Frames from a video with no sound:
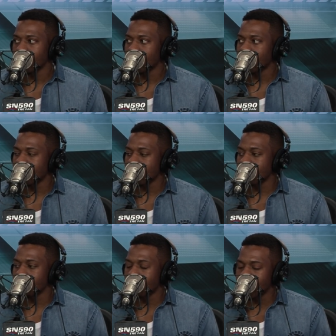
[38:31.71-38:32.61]
Uh,
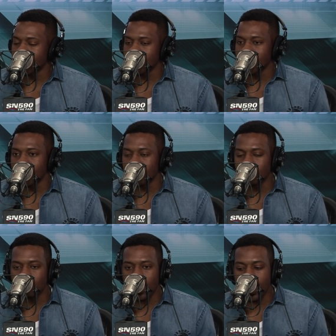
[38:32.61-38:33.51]
but uh,
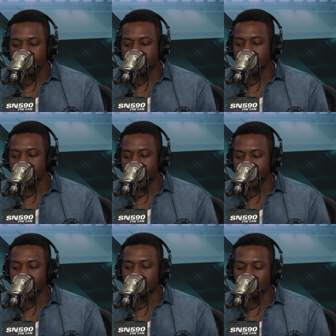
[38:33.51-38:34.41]
we haven't seen that.
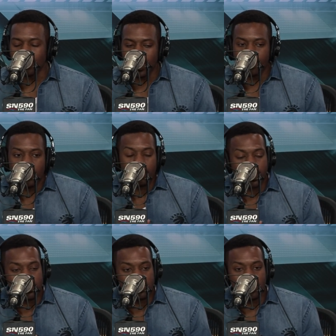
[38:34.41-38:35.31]
And so if you're not
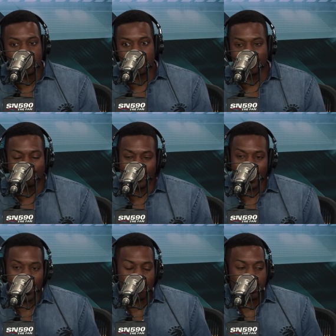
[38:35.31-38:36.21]
playing Serge,
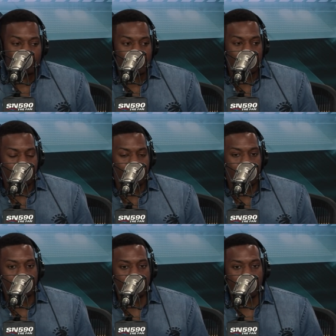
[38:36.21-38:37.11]
I'm not really sure who
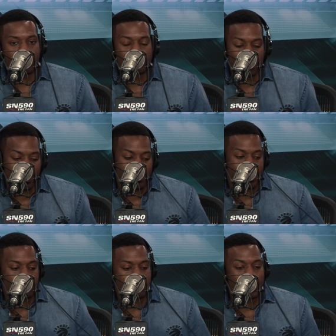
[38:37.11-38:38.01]
else you're looking to. And I'm
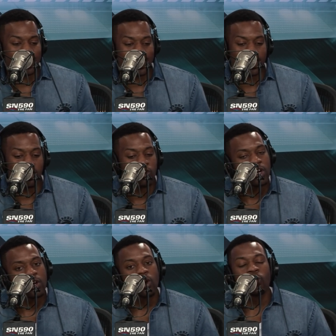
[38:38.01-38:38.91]
interested to hear
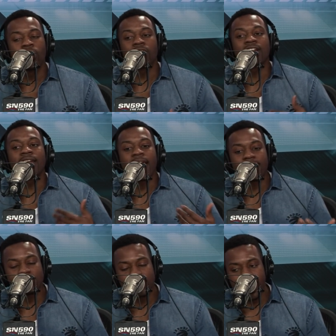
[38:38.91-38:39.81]
what our
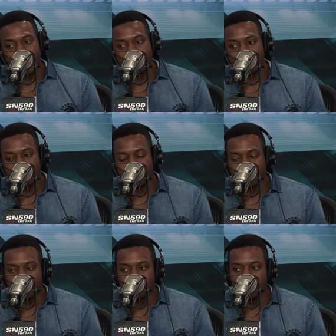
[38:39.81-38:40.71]
next guest,
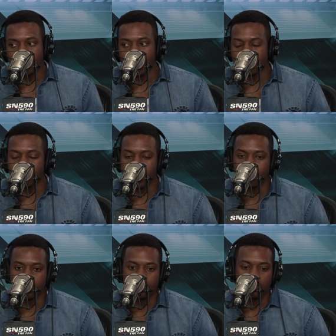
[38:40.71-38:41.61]
Eric Smith,
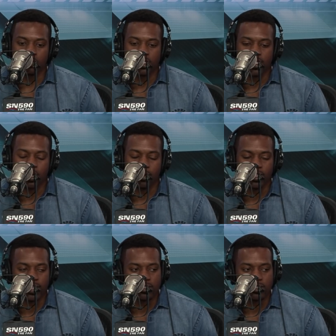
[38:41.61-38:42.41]
would would say about that